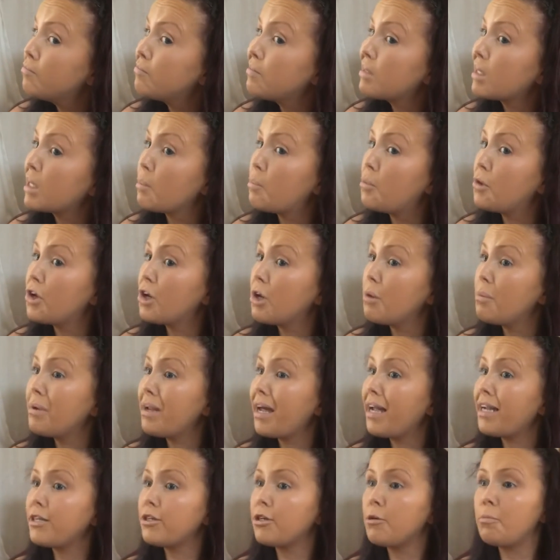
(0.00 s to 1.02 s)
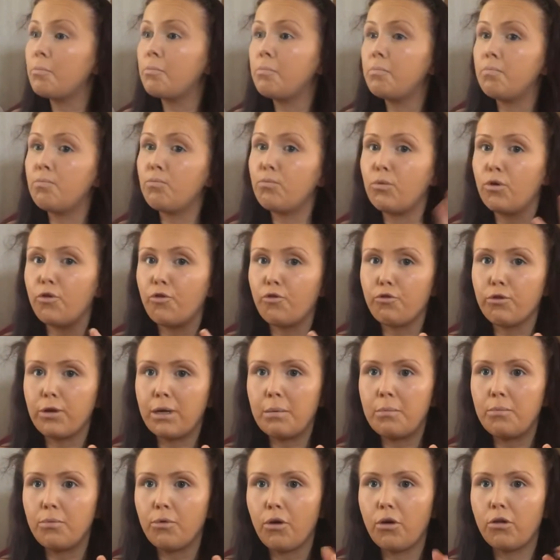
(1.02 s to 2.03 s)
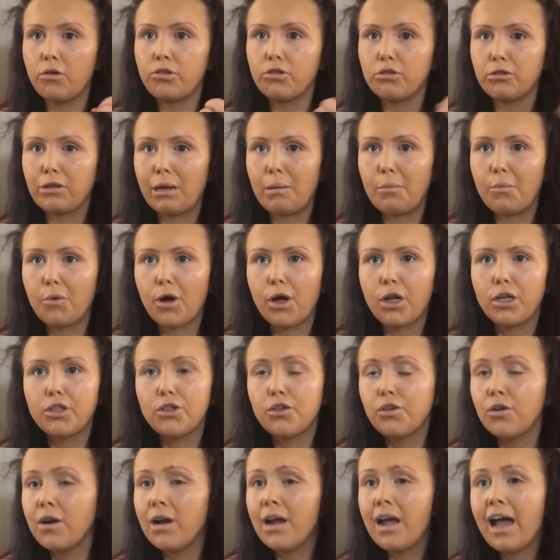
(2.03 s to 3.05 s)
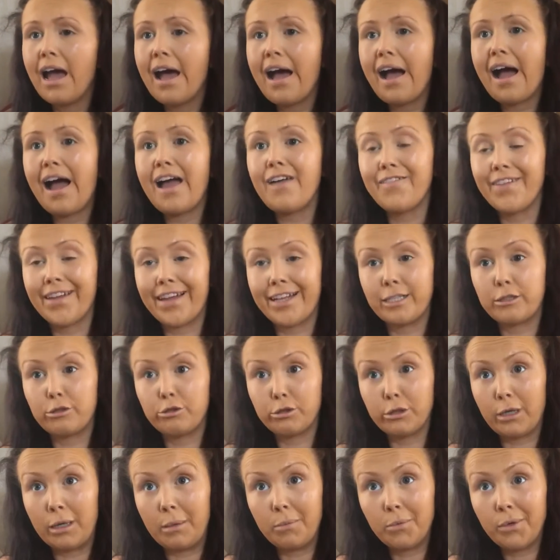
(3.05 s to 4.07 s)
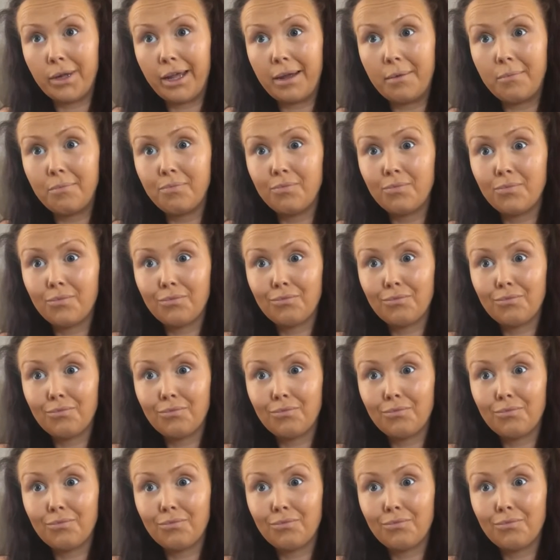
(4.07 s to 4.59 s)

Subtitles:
Like a beauty blender with cream bronzer, cream contour, I think it's a dream team.